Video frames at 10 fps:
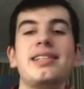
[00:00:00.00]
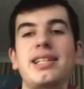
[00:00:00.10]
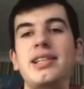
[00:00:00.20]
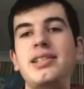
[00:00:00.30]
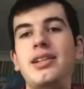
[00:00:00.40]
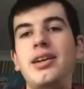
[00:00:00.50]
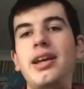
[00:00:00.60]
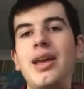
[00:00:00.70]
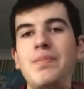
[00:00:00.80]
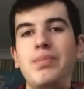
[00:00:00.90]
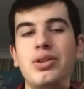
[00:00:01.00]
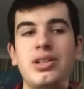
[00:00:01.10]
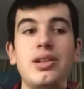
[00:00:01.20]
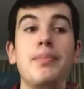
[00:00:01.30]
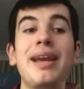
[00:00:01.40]
Sinister,
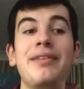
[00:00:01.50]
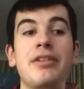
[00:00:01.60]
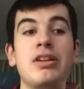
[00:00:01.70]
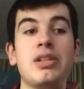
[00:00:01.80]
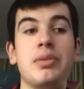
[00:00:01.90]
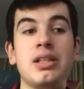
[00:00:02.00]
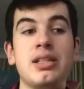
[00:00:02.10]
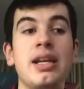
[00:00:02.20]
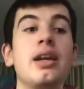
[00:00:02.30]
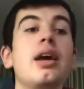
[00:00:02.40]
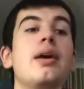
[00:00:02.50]
Impus, main villains I'm going to say.